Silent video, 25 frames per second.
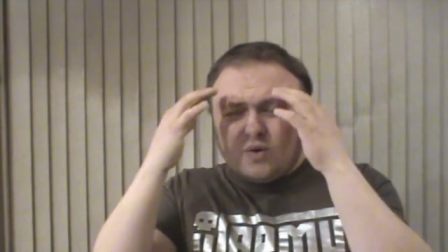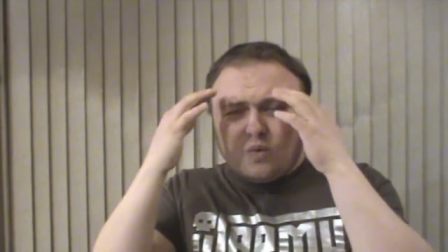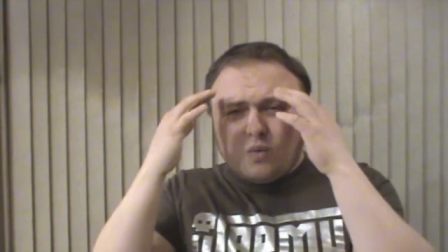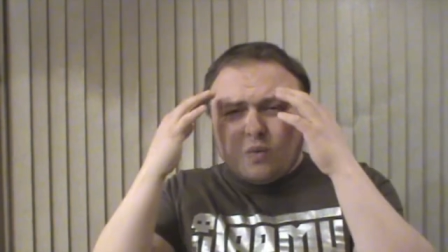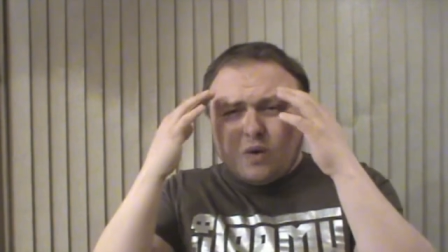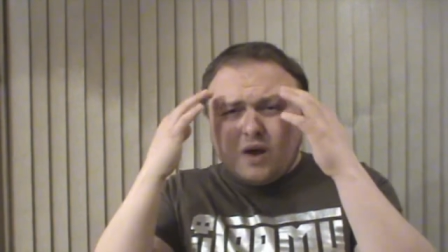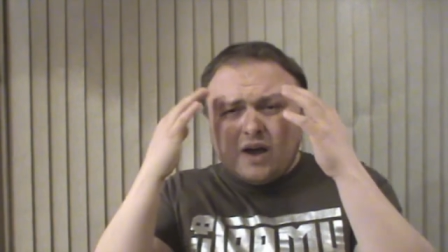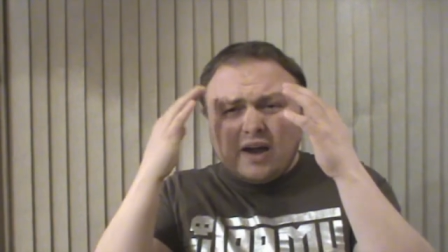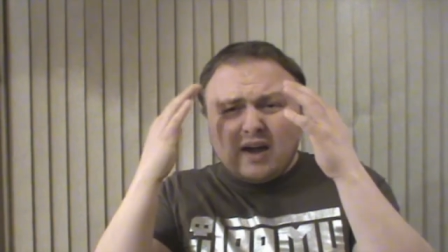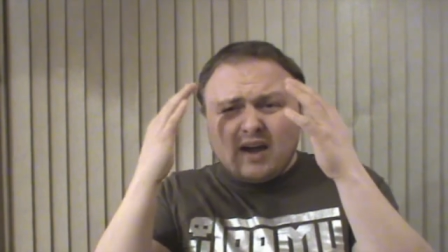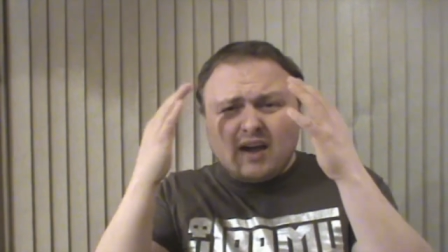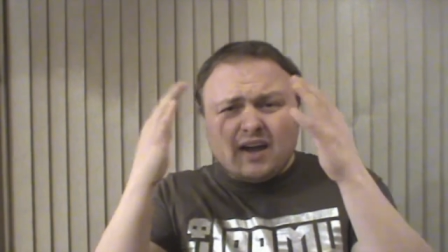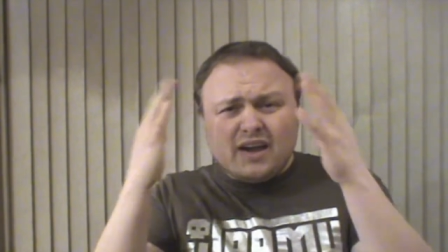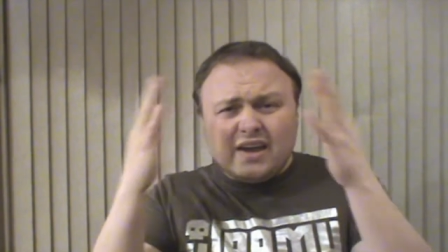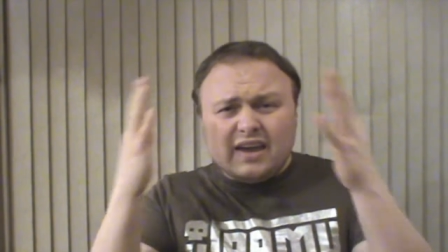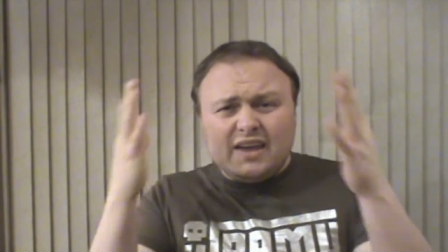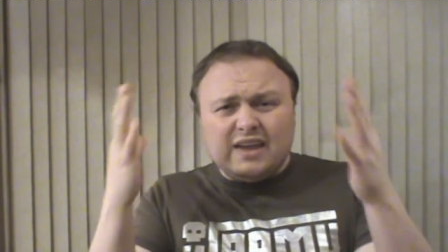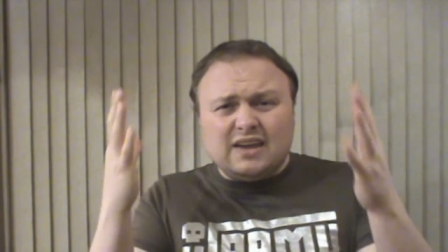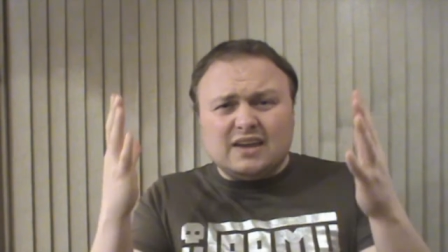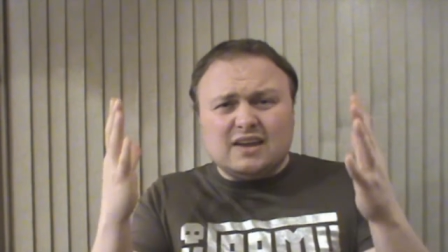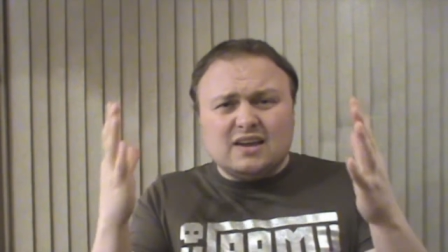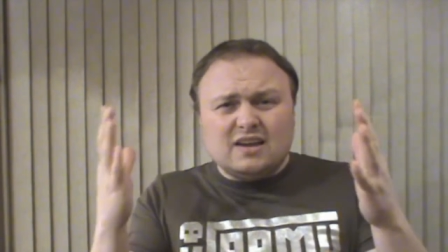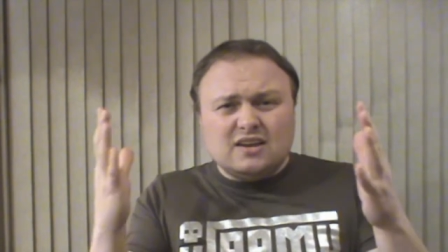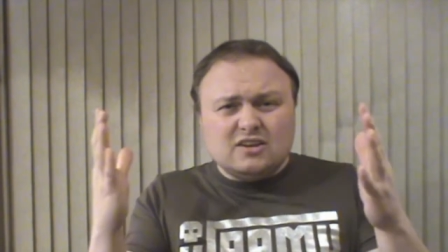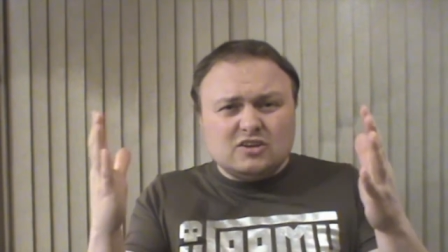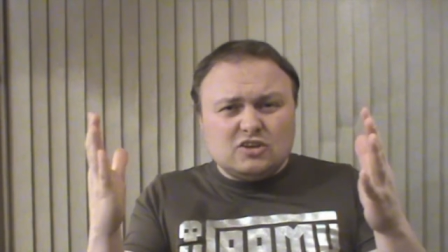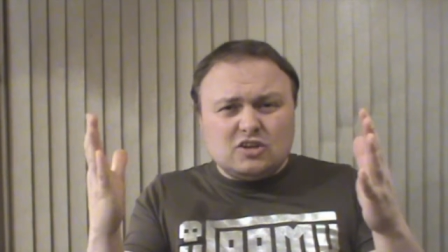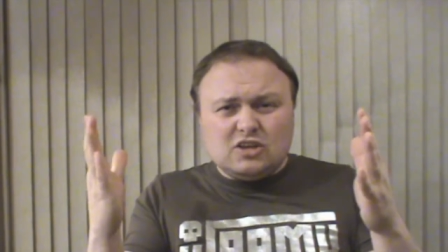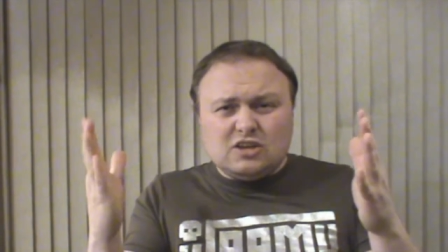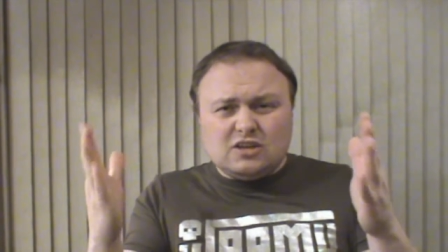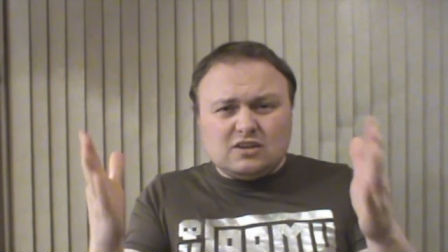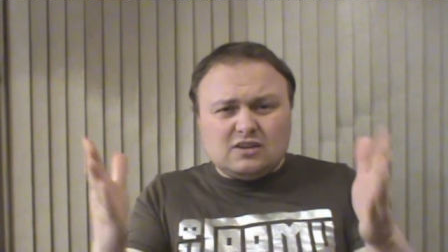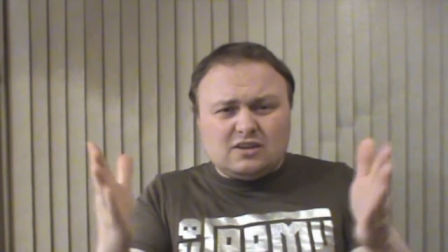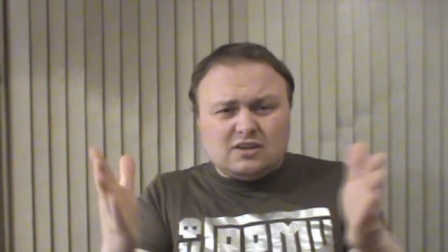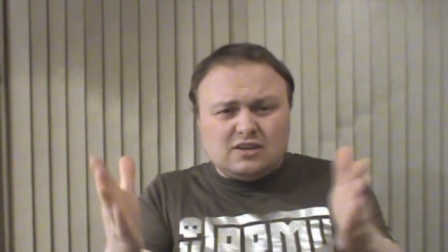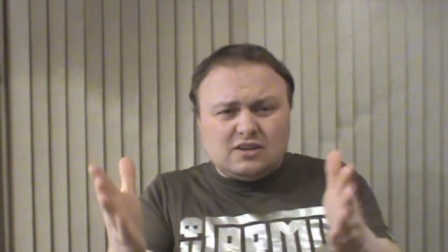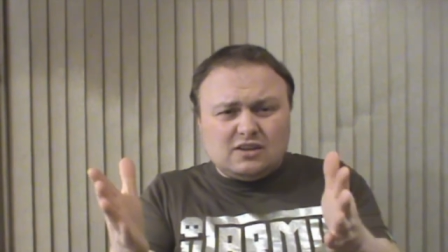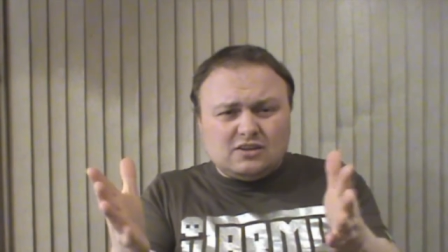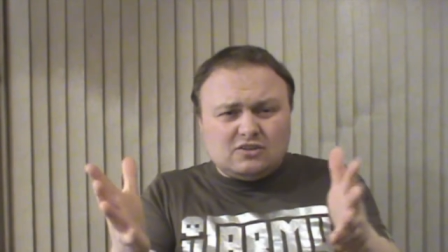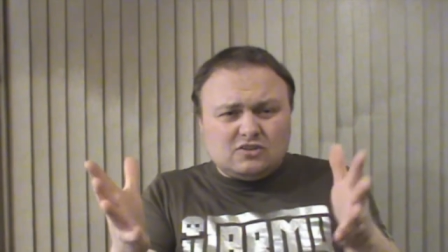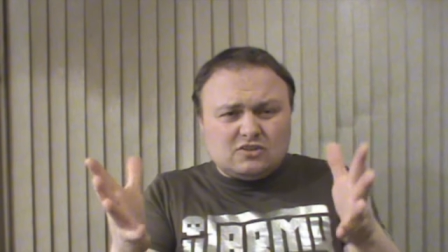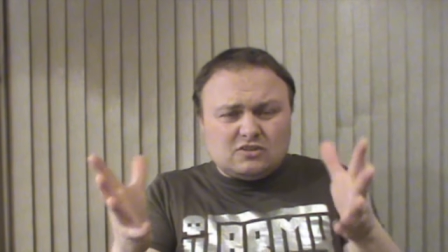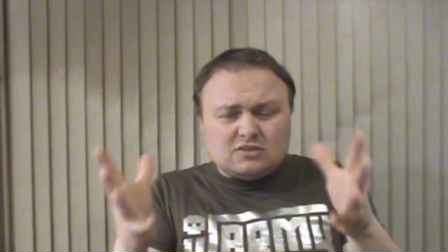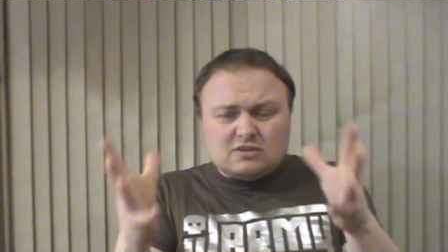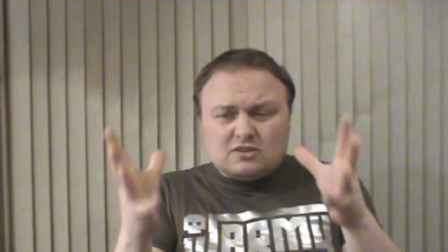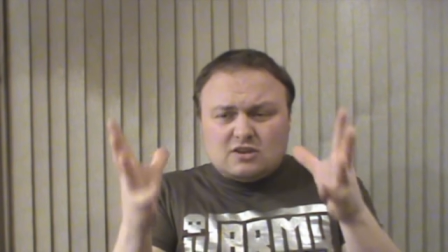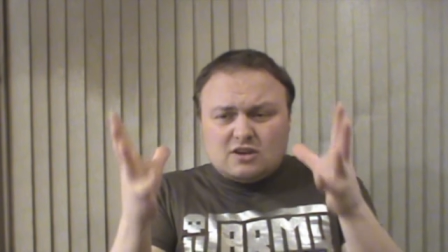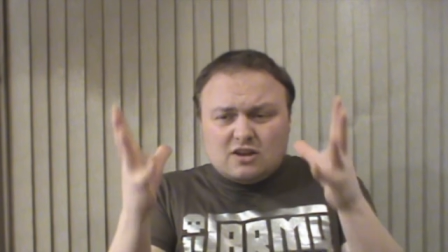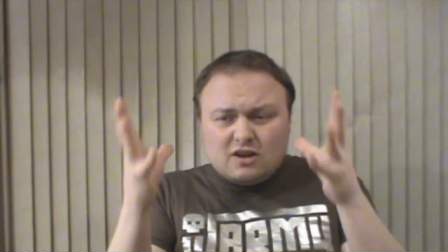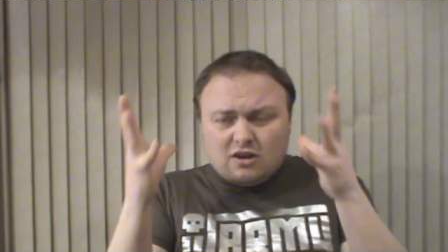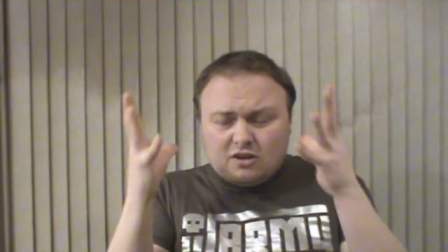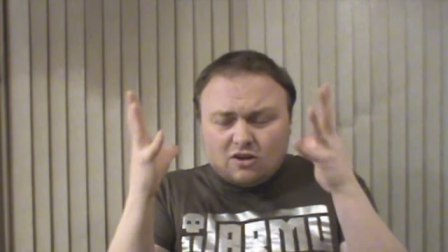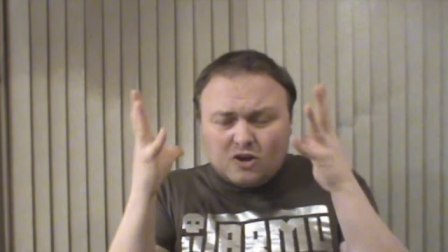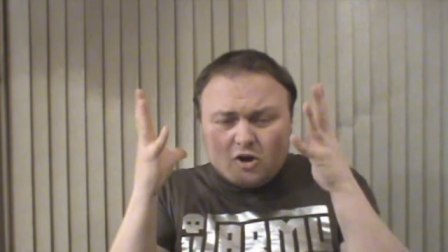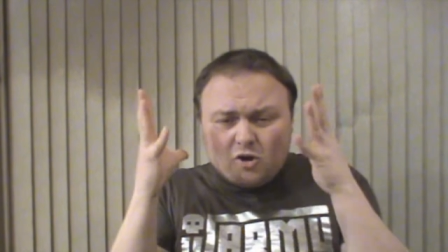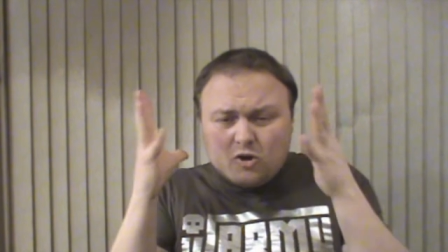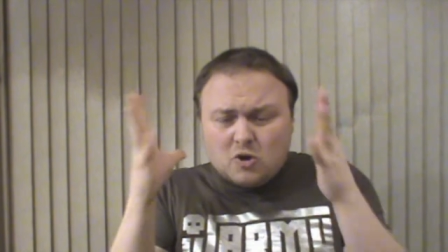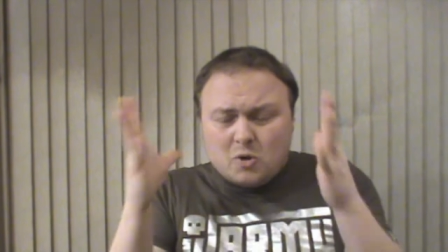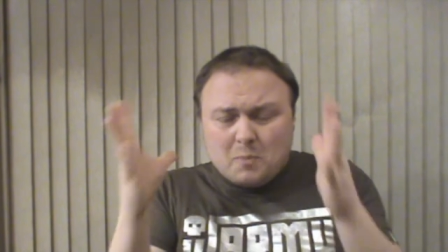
Why? Do you just not got